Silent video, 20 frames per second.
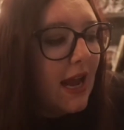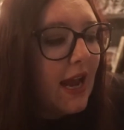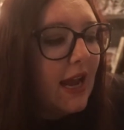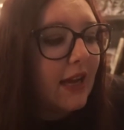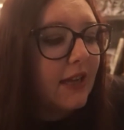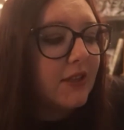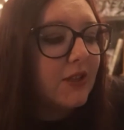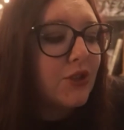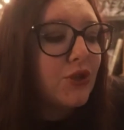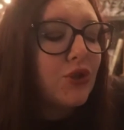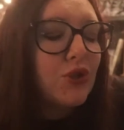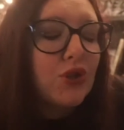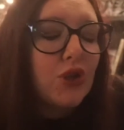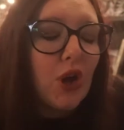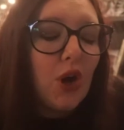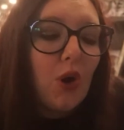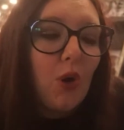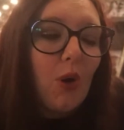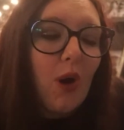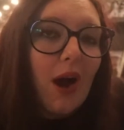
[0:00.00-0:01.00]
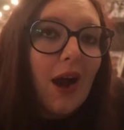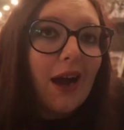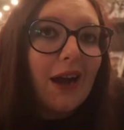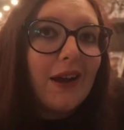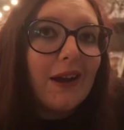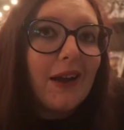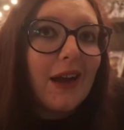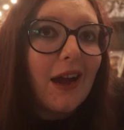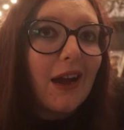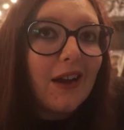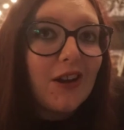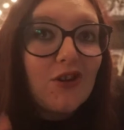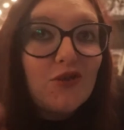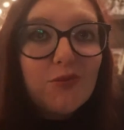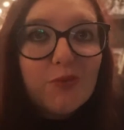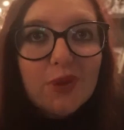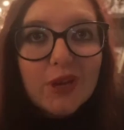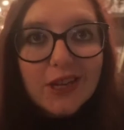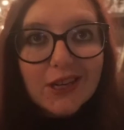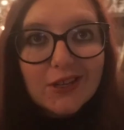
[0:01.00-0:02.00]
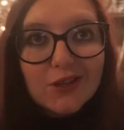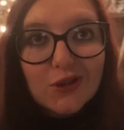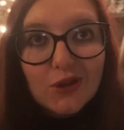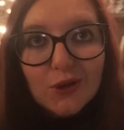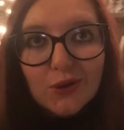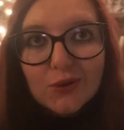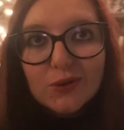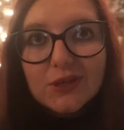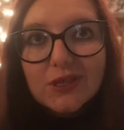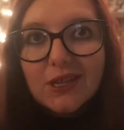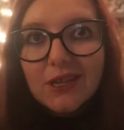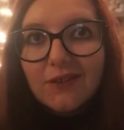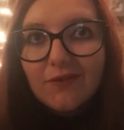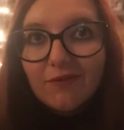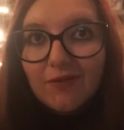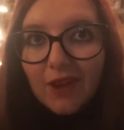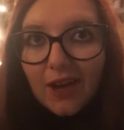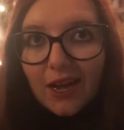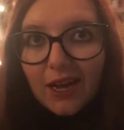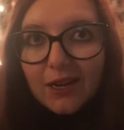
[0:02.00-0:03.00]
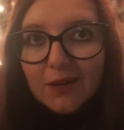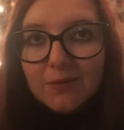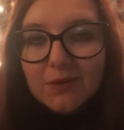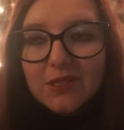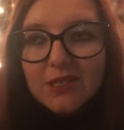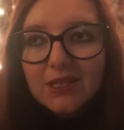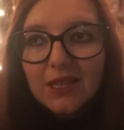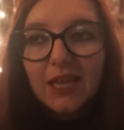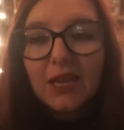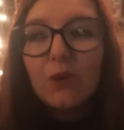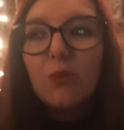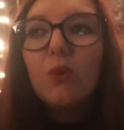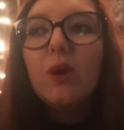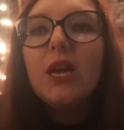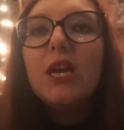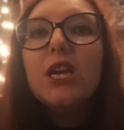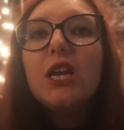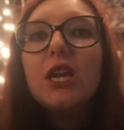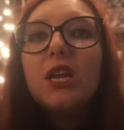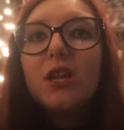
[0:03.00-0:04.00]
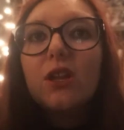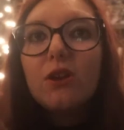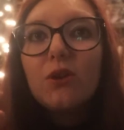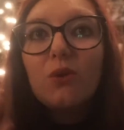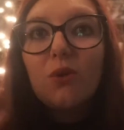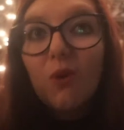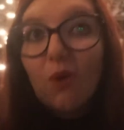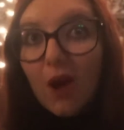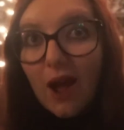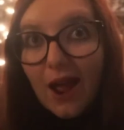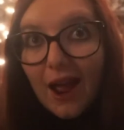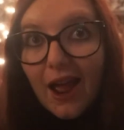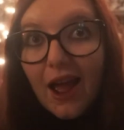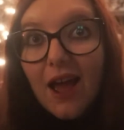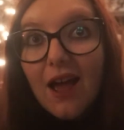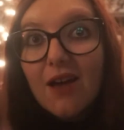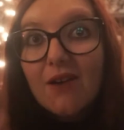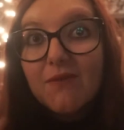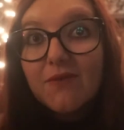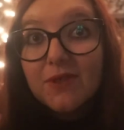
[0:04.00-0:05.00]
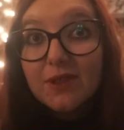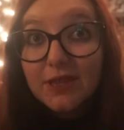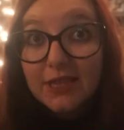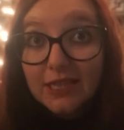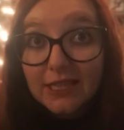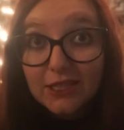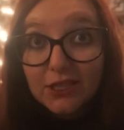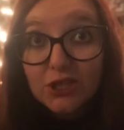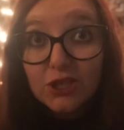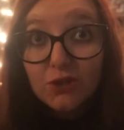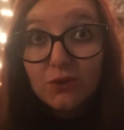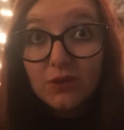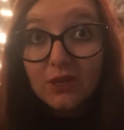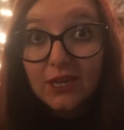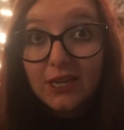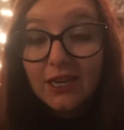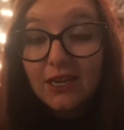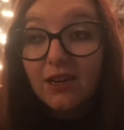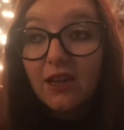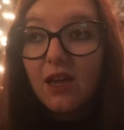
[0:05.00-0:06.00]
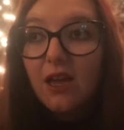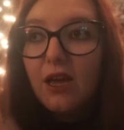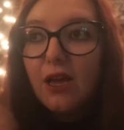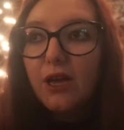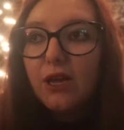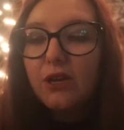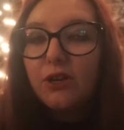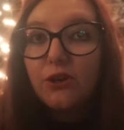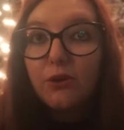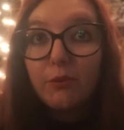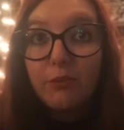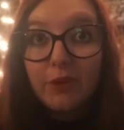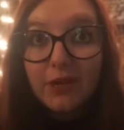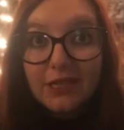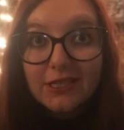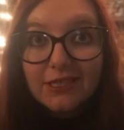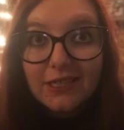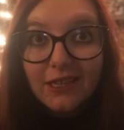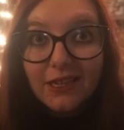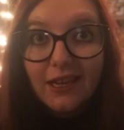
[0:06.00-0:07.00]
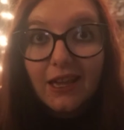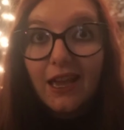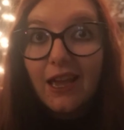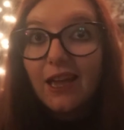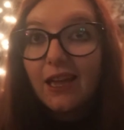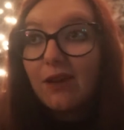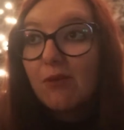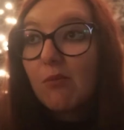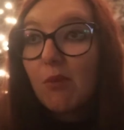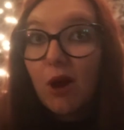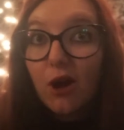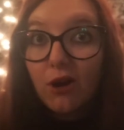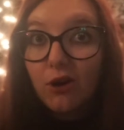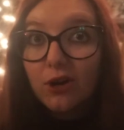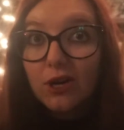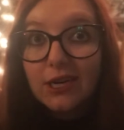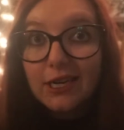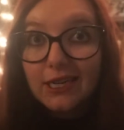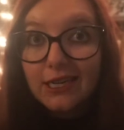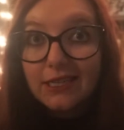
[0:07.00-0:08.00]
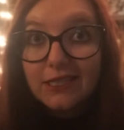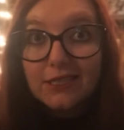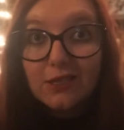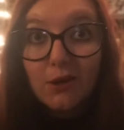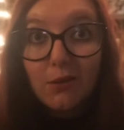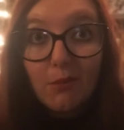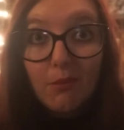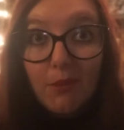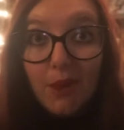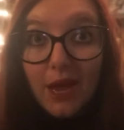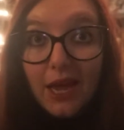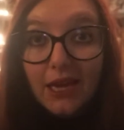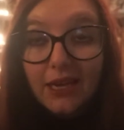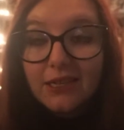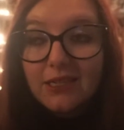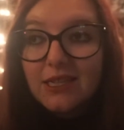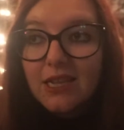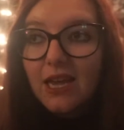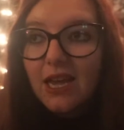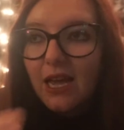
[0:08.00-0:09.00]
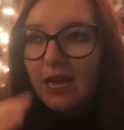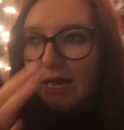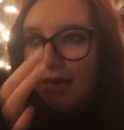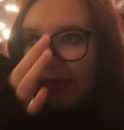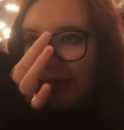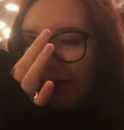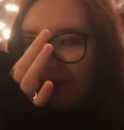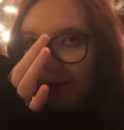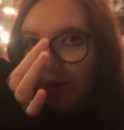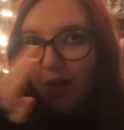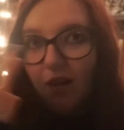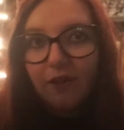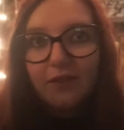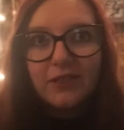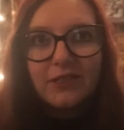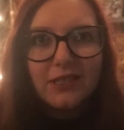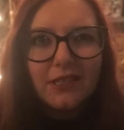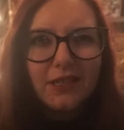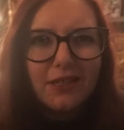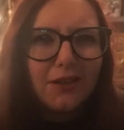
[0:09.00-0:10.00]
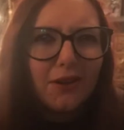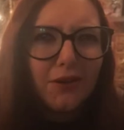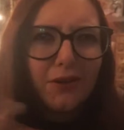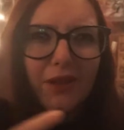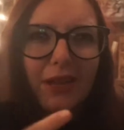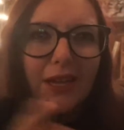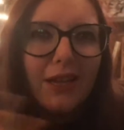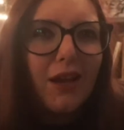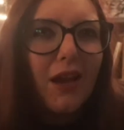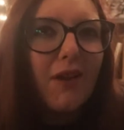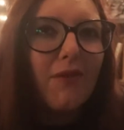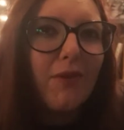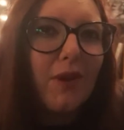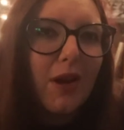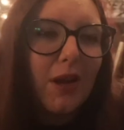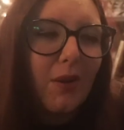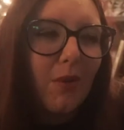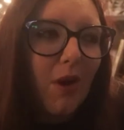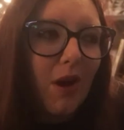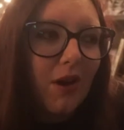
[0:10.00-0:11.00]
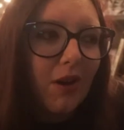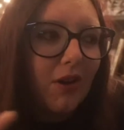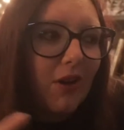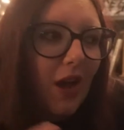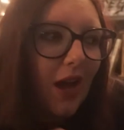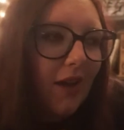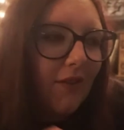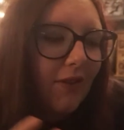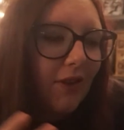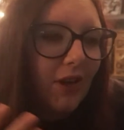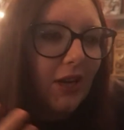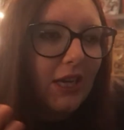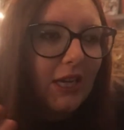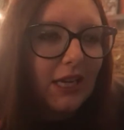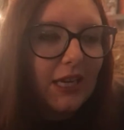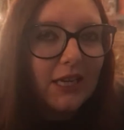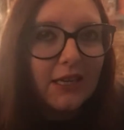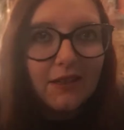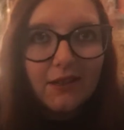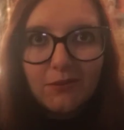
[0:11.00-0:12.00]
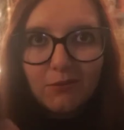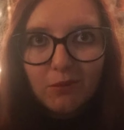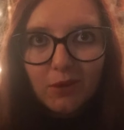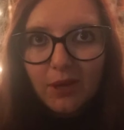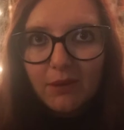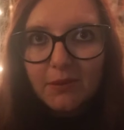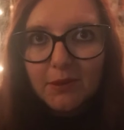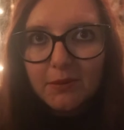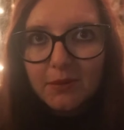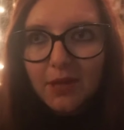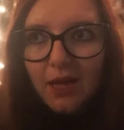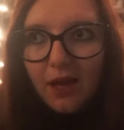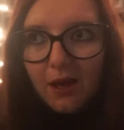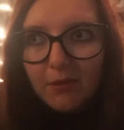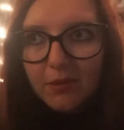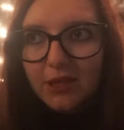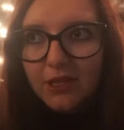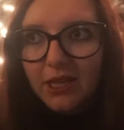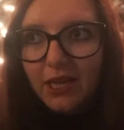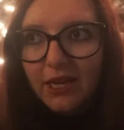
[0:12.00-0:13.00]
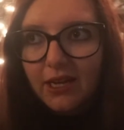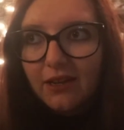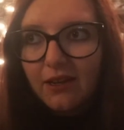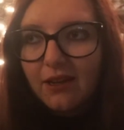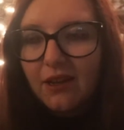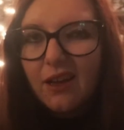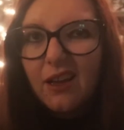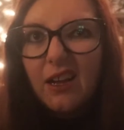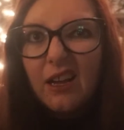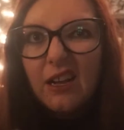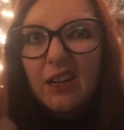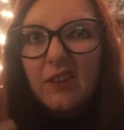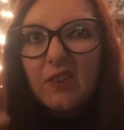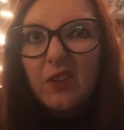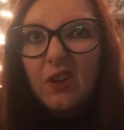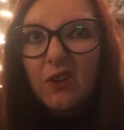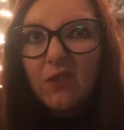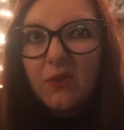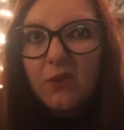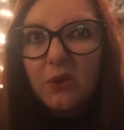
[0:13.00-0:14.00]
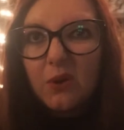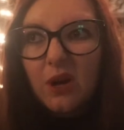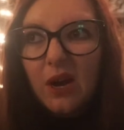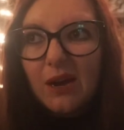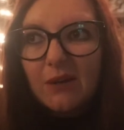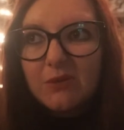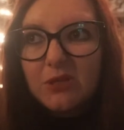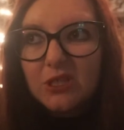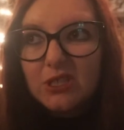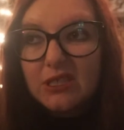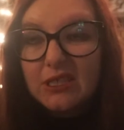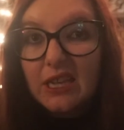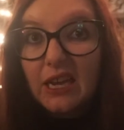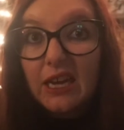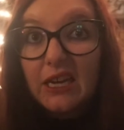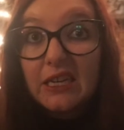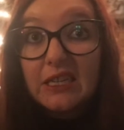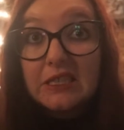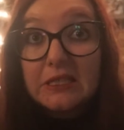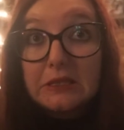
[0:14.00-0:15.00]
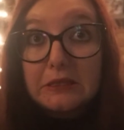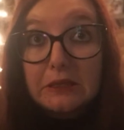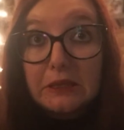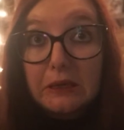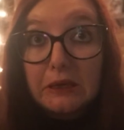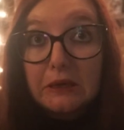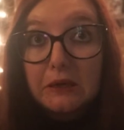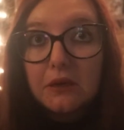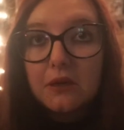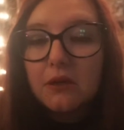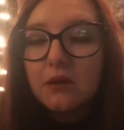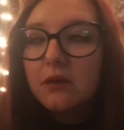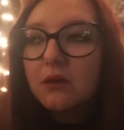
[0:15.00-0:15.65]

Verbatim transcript: And so I kind of picked those vibes. Like when you have the things you need, your basic and moderate needs are met. I mean, obviously, you know, like you have running water, you have your heat and blah, blah, blah, but like your food options kind of suck.